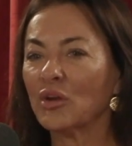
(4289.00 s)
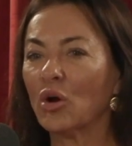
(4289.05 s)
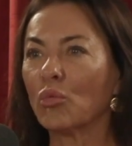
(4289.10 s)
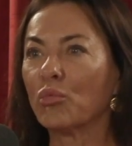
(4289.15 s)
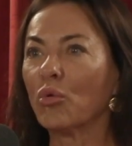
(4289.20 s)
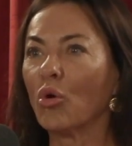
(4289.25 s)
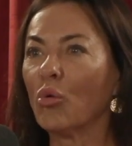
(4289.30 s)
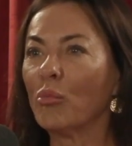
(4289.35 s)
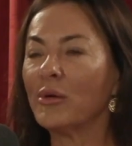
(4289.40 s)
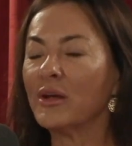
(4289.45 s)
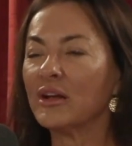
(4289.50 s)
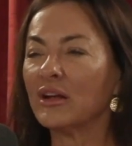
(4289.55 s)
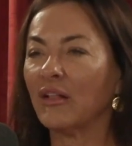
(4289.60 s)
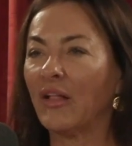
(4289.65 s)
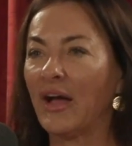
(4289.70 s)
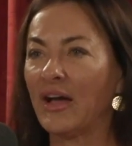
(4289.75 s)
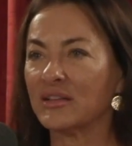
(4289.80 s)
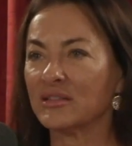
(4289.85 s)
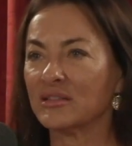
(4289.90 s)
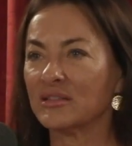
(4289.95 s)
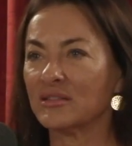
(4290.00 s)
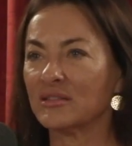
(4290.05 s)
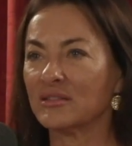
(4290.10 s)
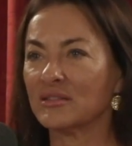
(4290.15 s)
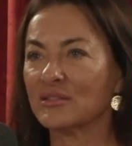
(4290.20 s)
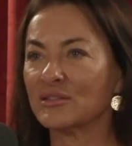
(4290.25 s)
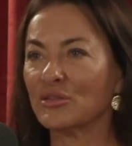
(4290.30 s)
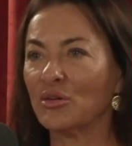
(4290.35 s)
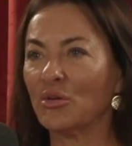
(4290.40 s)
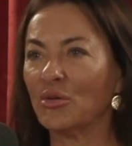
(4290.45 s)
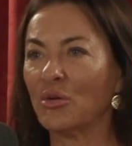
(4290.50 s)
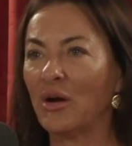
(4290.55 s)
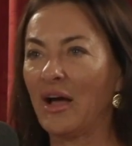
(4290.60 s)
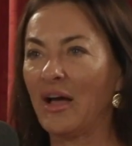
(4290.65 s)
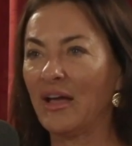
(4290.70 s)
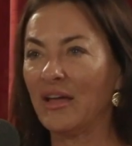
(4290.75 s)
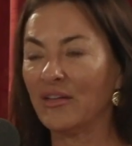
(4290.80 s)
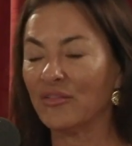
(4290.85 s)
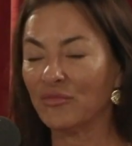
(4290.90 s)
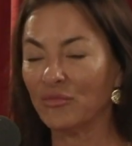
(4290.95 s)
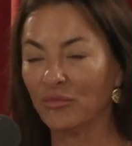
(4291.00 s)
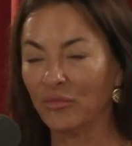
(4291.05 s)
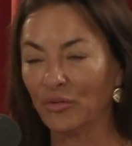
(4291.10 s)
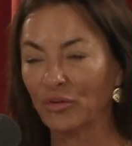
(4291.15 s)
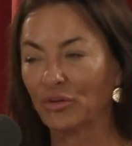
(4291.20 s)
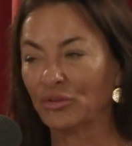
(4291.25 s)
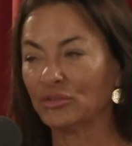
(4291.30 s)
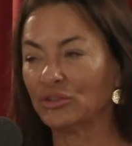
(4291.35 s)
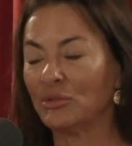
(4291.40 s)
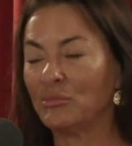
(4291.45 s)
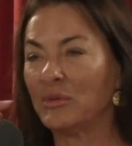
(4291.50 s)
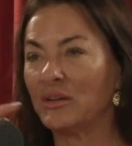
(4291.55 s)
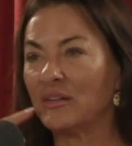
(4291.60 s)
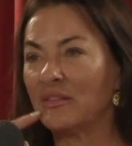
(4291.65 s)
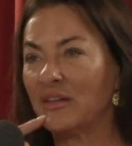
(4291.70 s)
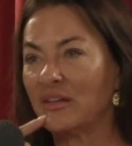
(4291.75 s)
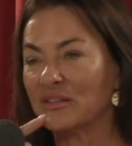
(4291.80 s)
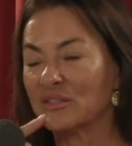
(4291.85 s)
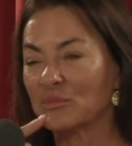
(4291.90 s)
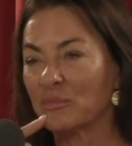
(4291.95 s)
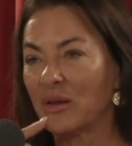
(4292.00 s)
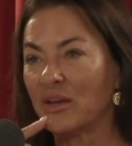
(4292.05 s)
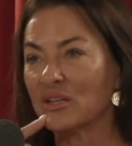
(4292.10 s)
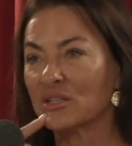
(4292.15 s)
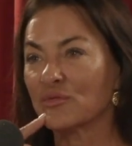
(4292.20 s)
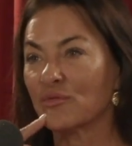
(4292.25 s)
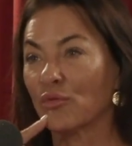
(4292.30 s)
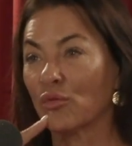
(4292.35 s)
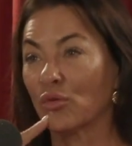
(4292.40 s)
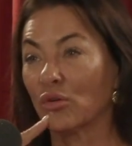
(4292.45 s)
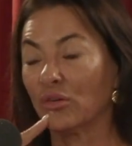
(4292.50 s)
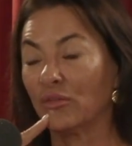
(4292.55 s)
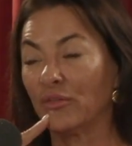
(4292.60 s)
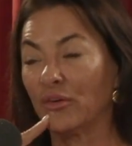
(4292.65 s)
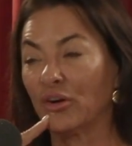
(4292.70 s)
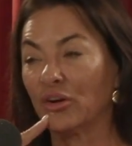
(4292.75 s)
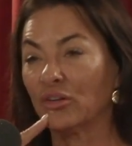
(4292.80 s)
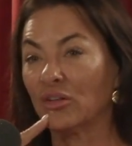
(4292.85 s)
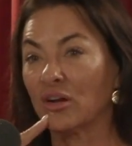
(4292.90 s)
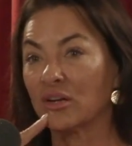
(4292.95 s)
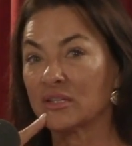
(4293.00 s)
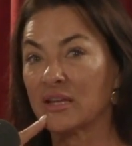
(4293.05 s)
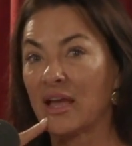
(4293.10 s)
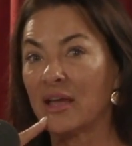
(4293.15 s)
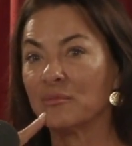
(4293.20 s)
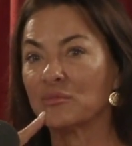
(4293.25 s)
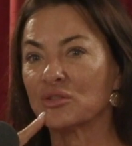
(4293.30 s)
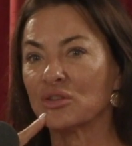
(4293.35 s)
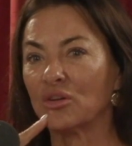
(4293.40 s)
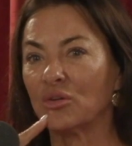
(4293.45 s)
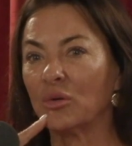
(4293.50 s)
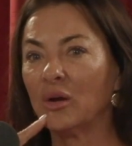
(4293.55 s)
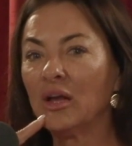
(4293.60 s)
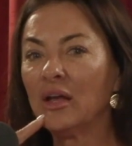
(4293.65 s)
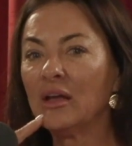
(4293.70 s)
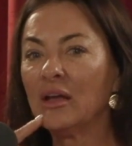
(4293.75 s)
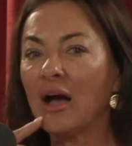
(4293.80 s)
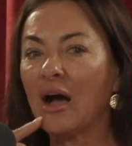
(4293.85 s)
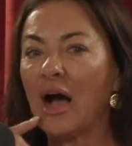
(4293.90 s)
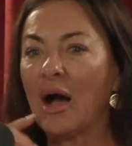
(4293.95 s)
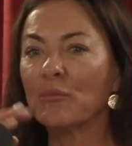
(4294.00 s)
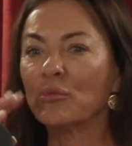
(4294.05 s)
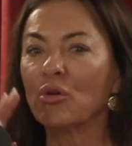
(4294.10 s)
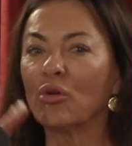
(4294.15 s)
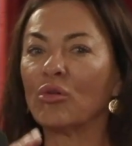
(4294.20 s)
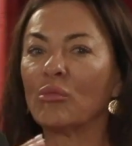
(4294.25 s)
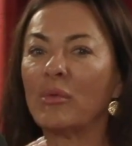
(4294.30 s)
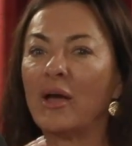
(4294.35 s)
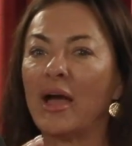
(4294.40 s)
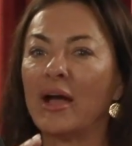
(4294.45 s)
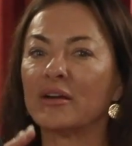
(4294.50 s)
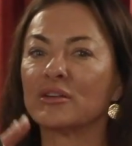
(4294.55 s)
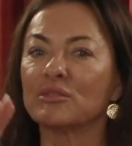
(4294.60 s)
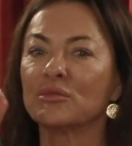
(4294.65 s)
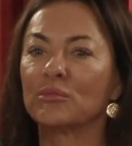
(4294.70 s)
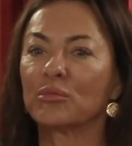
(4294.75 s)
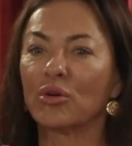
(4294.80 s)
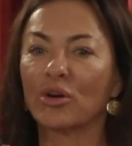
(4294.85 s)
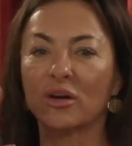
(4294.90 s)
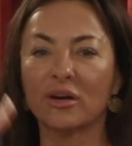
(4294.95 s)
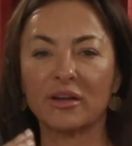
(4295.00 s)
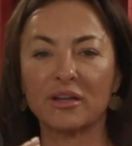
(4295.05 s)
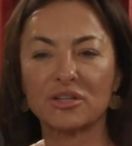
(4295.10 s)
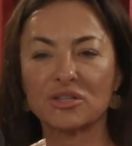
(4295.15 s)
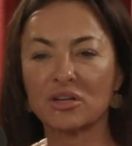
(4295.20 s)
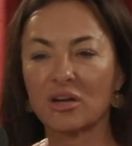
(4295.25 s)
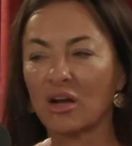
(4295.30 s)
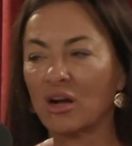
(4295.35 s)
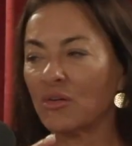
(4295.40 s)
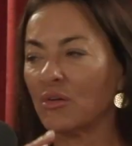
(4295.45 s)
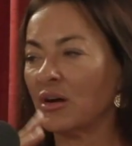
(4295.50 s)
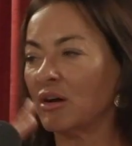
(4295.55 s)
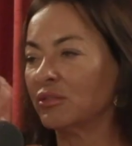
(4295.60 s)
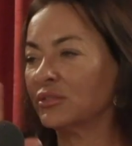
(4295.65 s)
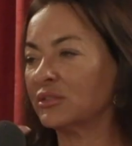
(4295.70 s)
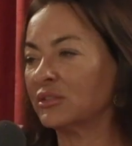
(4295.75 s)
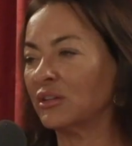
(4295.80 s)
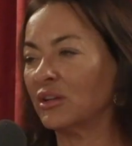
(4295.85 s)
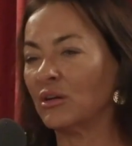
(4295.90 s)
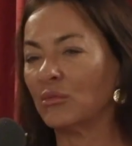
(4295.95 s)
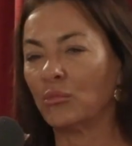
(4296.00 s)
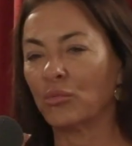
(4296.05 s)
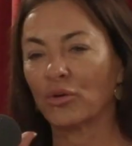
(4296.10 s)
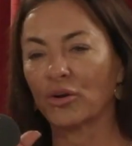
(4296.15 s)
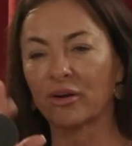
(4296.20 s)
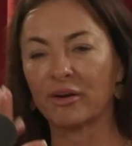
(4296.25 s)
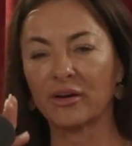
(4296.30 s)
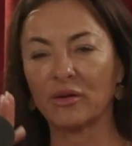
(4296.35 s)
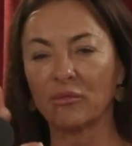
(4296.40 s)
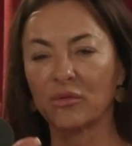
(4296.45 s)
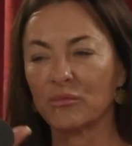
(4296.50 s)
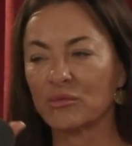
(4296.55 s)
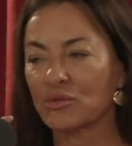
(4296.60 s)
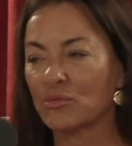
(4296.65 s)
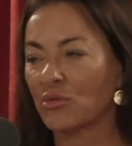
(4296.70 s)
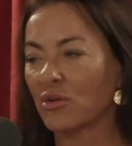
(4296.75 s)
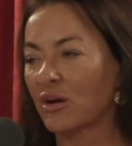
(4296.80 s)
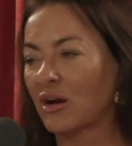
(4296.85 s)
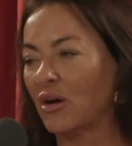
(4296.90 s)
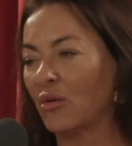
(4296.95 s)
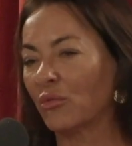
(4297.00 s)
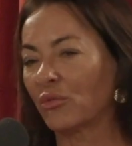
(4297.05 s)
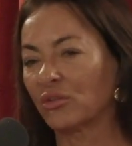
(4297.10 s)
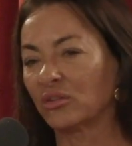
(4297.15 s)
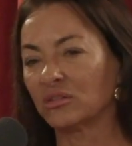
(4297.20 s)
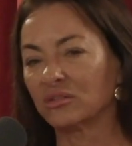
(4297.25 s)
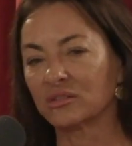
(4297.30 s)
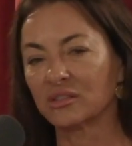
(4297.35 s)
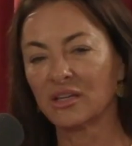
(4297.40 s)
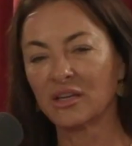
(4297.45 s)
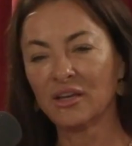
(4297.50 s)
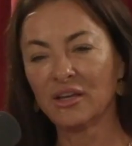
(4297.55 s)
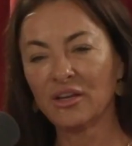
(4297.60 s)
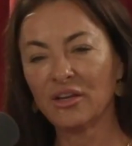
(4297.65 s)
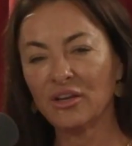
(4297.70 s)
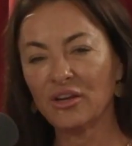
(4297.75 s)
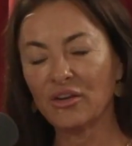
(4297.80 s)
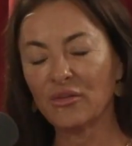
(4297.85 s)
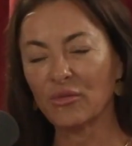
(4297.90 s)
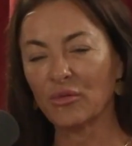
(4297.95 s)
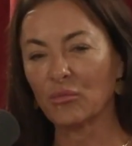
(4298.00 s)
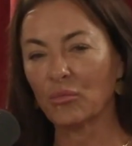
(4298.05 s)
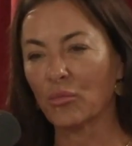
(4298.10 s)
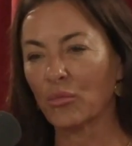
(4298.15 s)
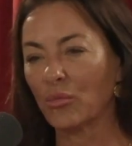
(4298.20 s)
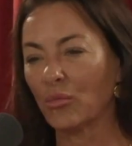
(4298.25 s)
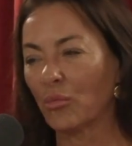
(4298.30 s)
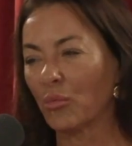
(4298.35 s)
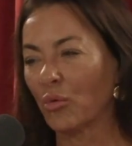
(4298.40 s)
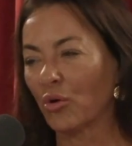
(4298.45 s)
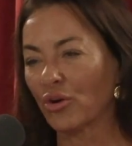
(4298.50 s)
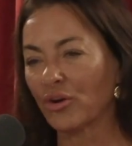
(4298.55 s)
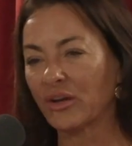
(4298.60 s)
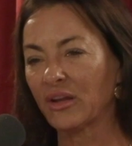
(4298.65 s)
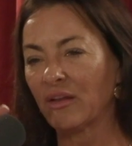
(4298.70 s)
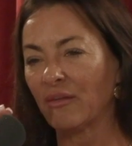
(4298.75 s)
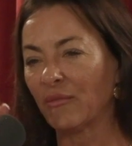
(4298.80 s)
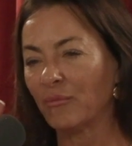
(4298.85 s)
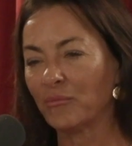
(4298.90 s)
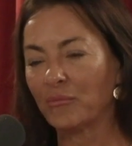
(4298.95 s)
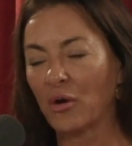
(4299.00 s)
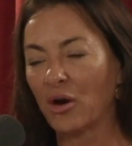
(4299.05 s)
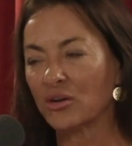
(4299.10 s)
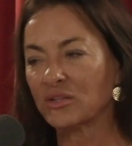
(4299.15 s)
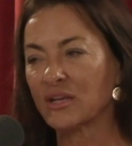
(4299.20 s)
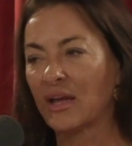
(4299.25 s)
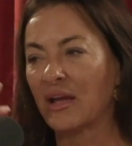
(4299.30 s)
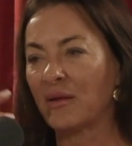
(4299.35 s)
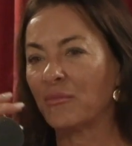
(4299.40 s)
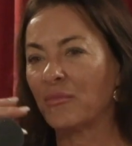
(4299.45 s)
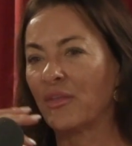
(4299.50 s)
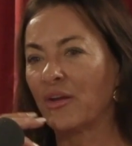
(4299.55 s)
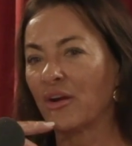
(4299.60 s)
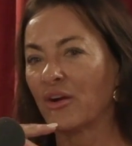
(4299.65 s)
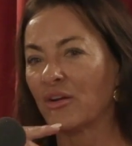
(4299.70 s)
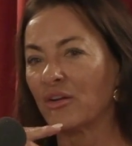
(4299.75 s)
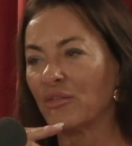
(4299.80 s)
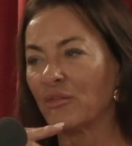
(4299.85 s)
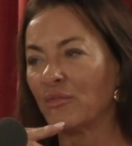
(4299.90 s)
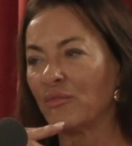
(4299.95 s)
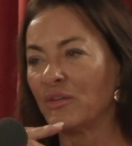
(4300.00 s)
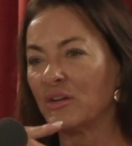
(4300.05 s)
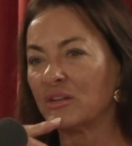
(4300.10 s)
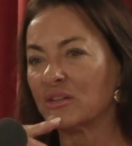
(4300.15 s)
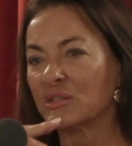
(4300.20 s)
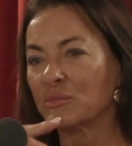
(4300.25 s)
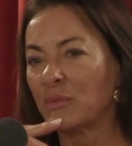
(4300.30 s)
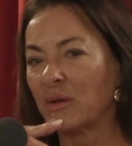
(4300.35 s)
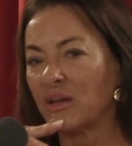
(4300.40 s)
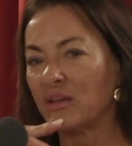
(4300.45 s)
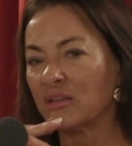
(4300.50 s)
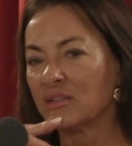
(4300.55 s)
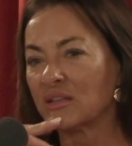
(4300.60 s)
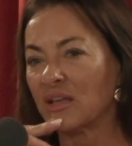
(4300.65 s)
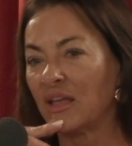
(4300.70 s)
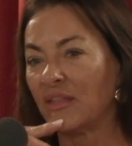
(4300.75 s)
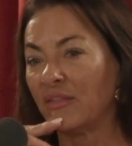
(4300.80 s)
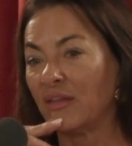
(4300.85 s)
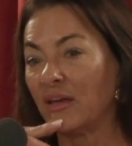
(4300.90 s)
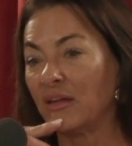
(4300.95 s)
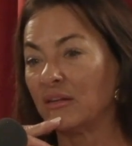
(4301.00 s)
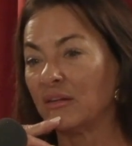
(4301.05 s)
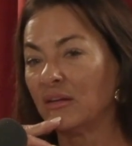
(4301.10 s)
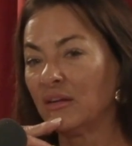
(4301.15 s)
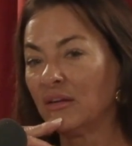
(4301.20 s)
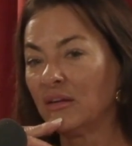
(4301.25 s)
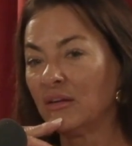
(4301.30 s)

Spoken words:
aerobic classes. So I've literally been in that space for a very long time. So I'm going back to working at Chicago Health Club, working at Women's Workout World, and working part-time there in the fitness space, and then